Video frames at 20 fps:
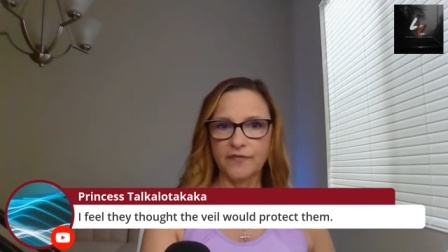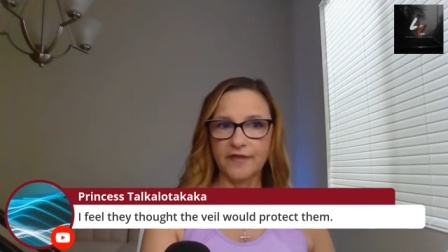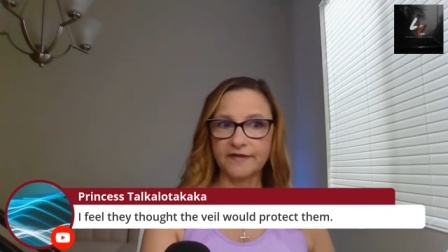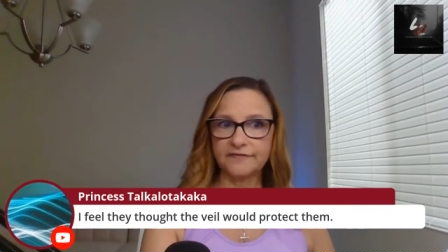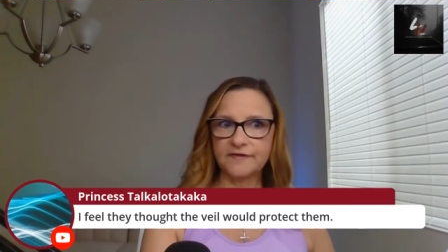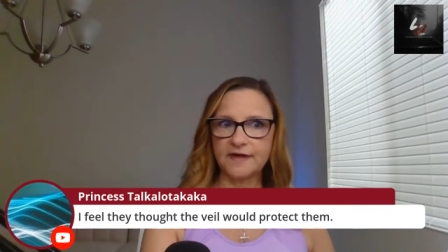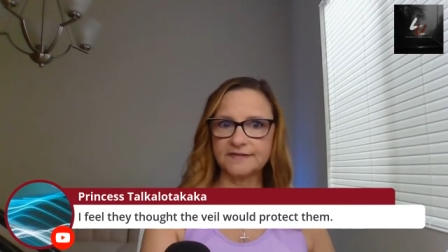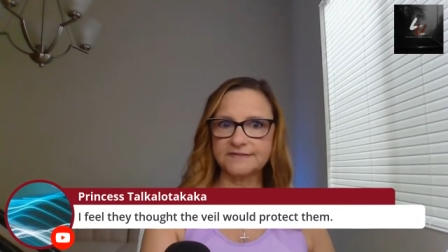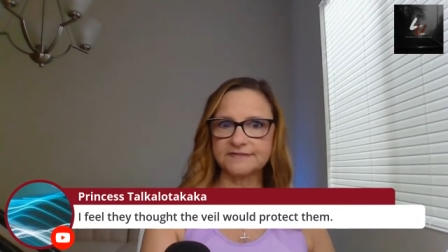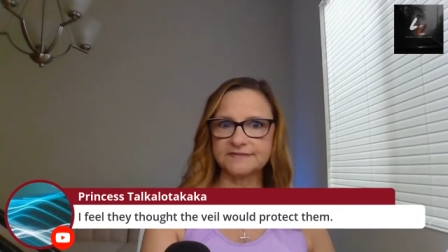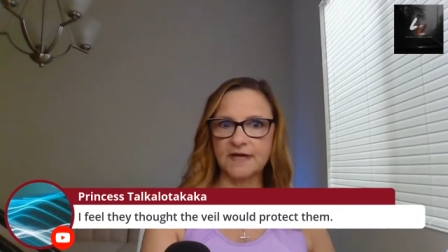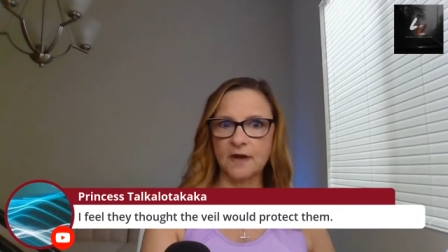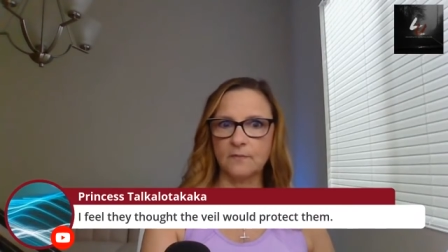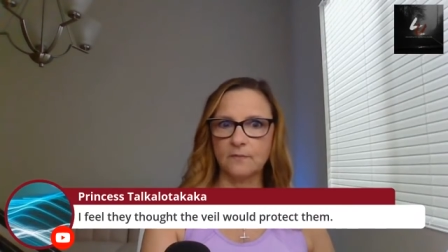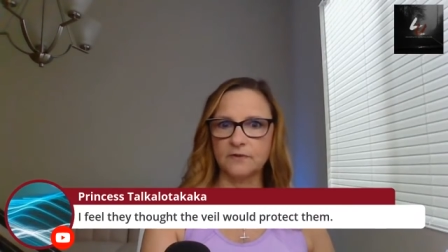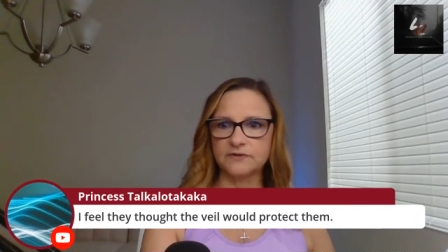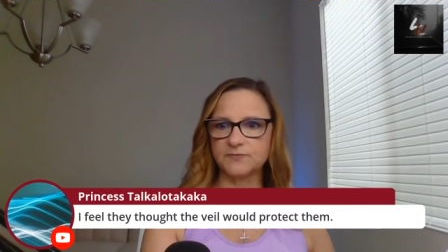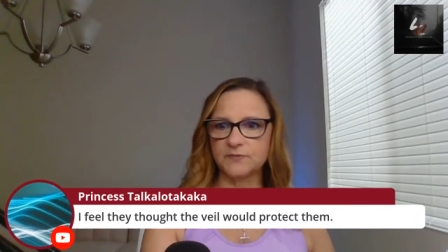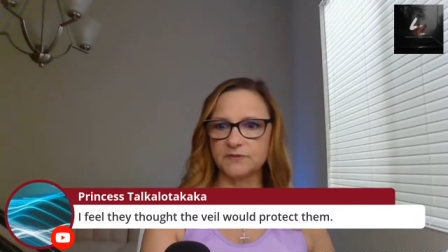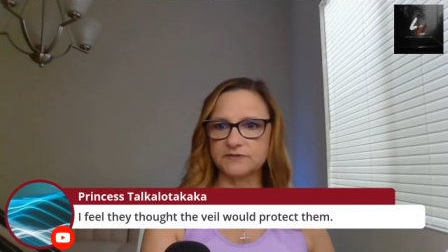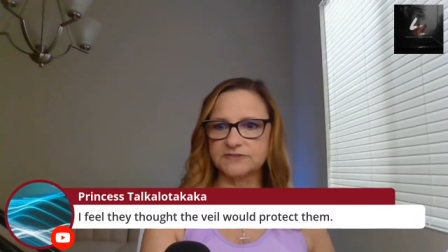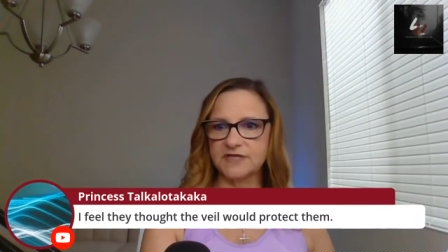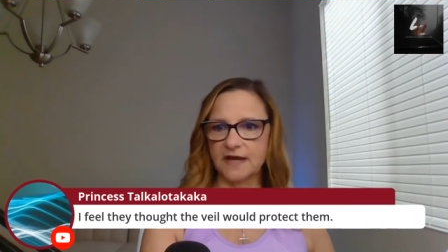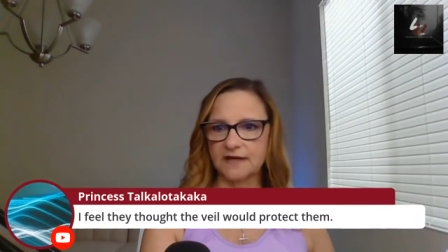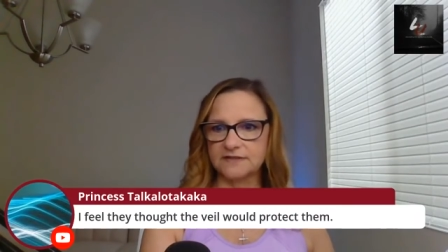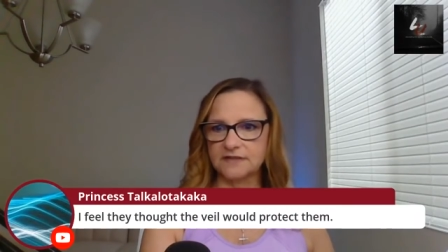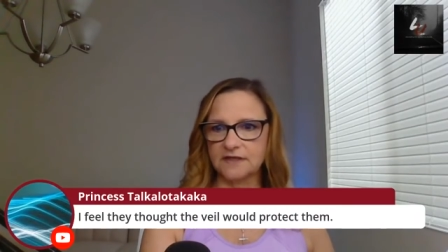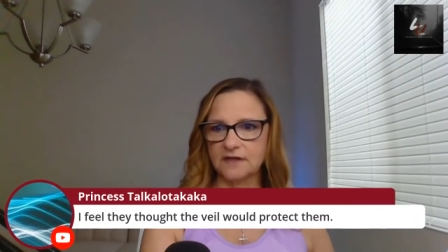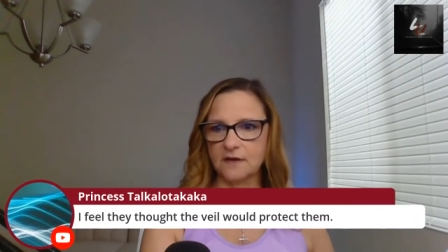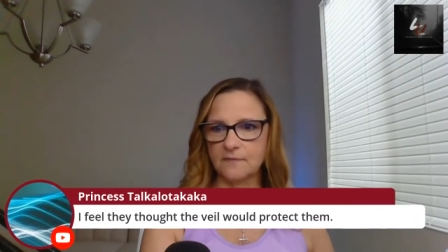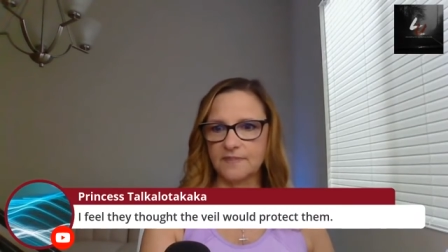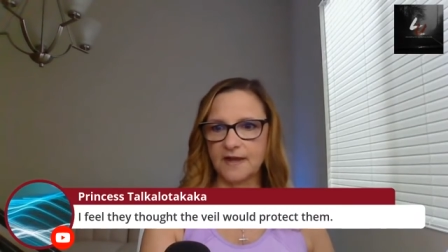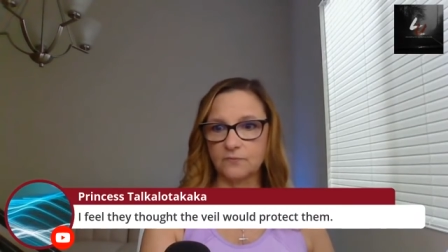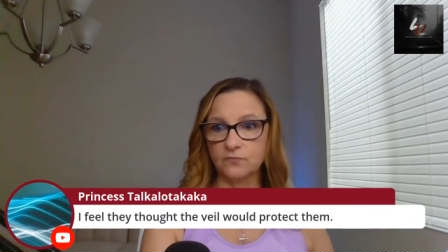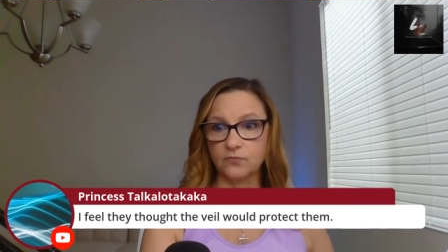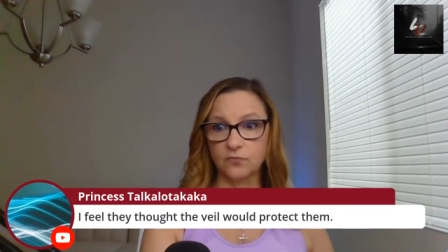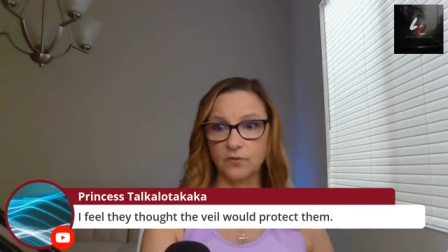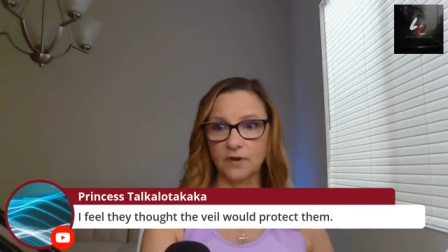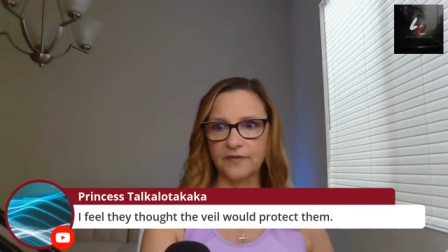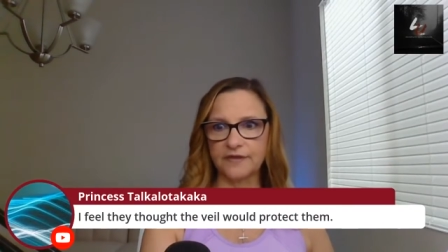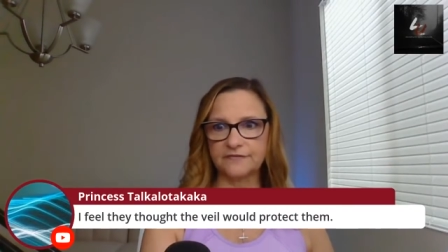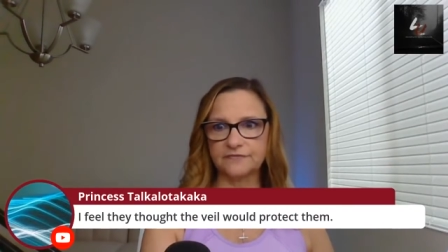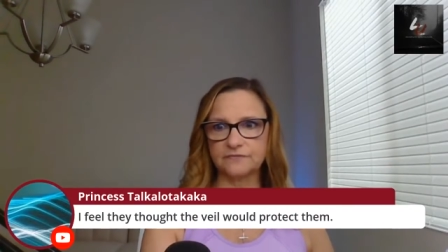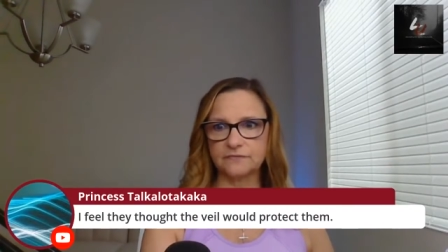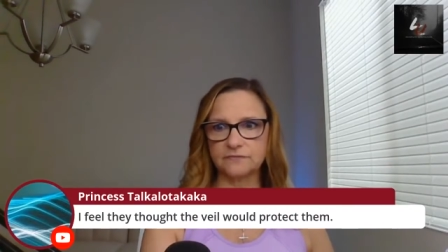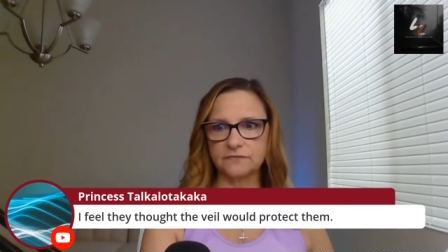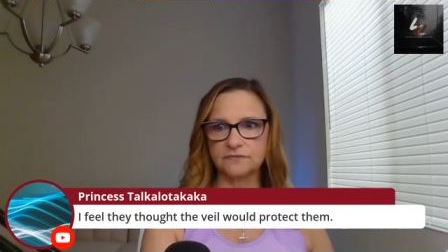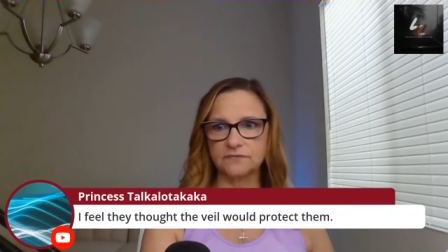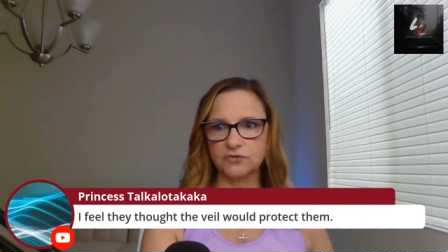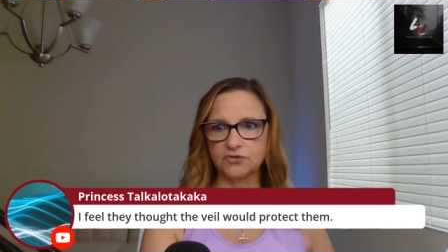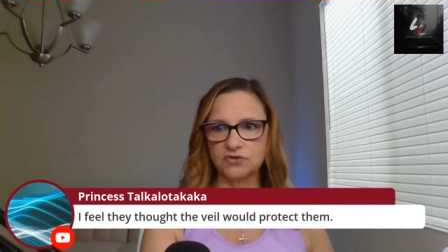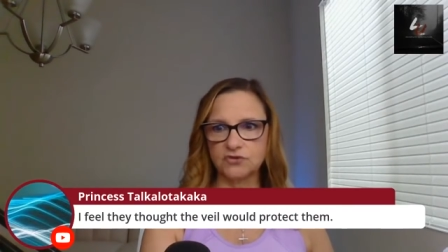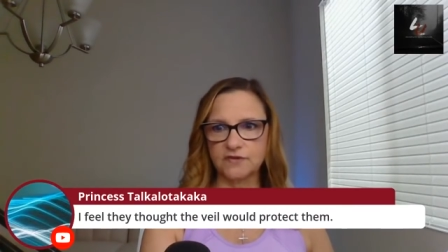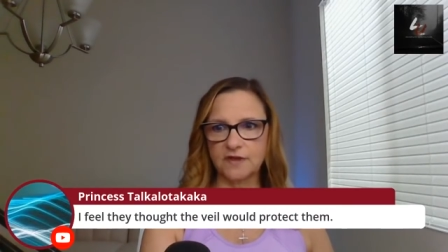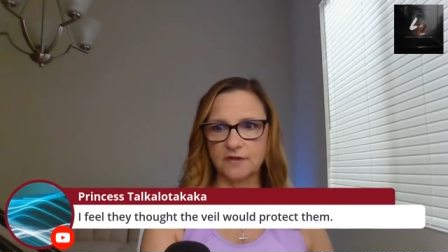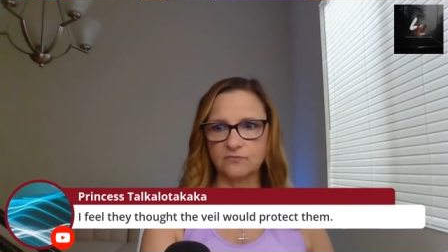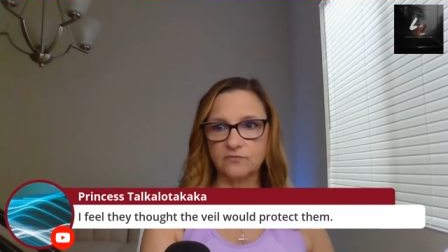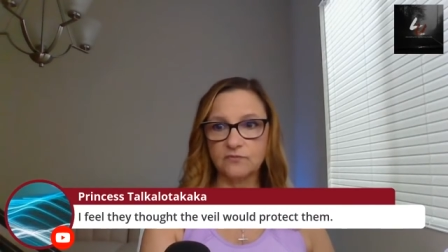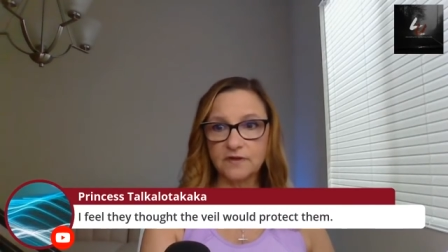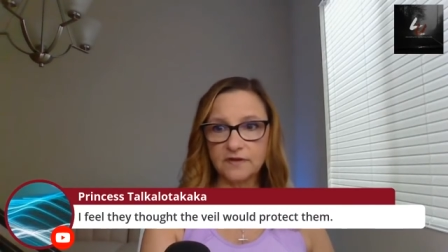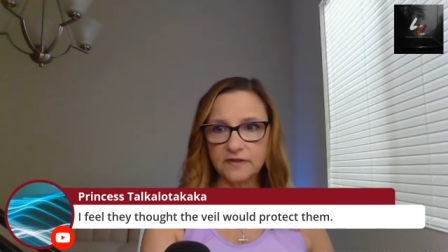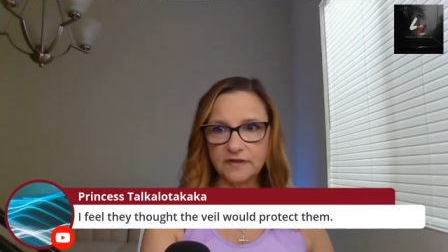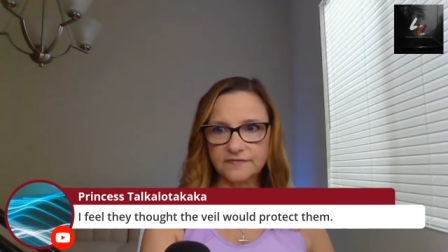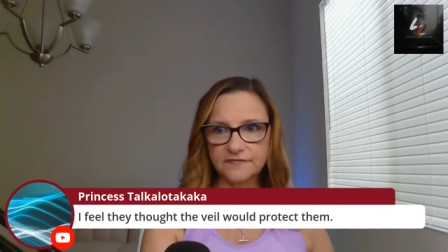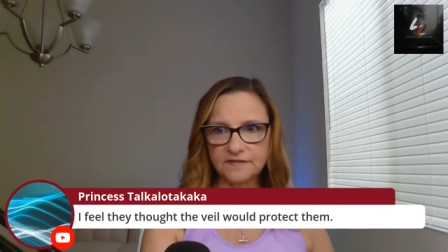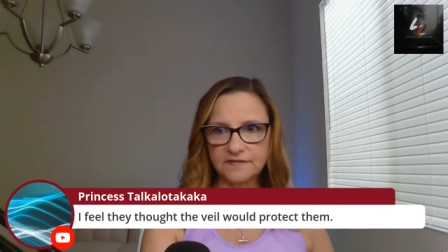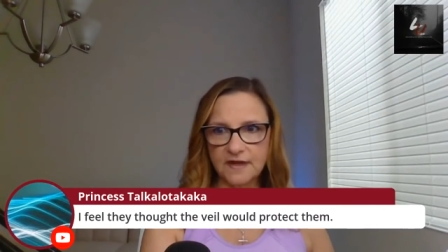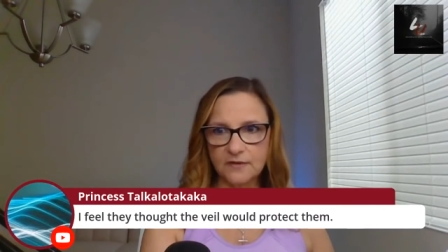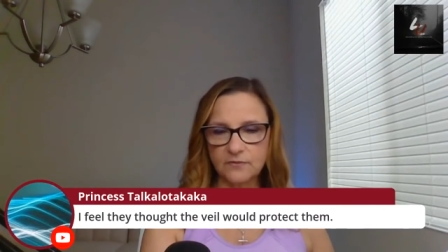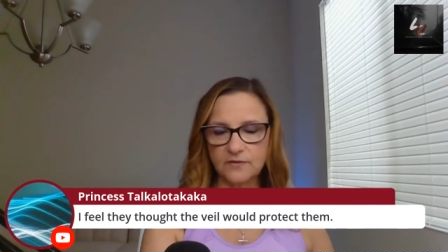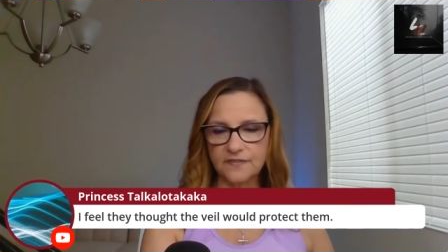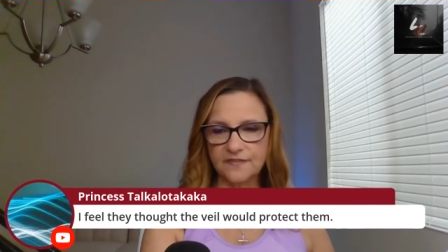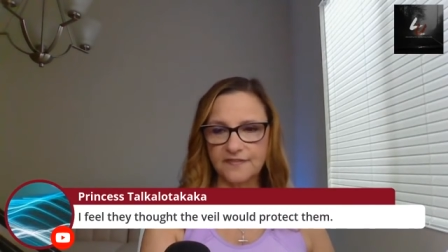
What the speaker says: They thought something was protecting them. Do they really think they